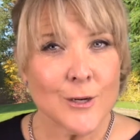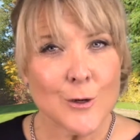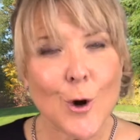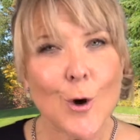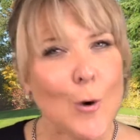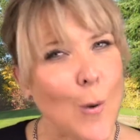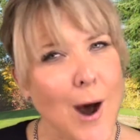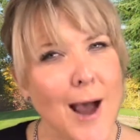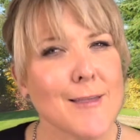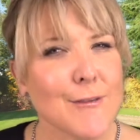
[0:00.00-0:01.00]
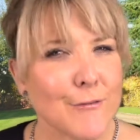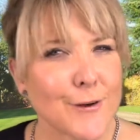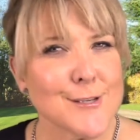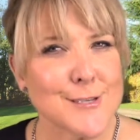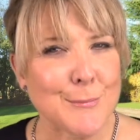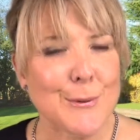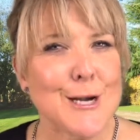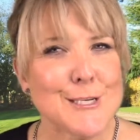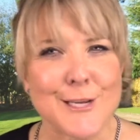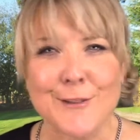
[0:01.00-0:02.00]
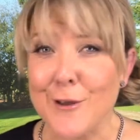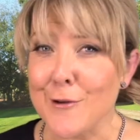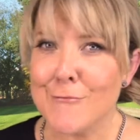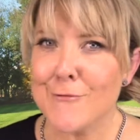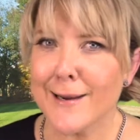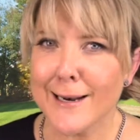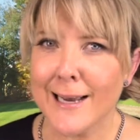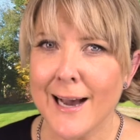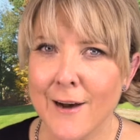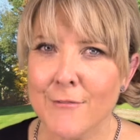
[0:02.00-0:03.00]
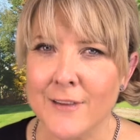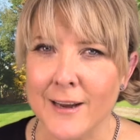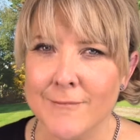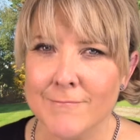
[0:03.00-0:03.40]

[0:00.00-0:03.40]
Not quite the first impression that you're really after.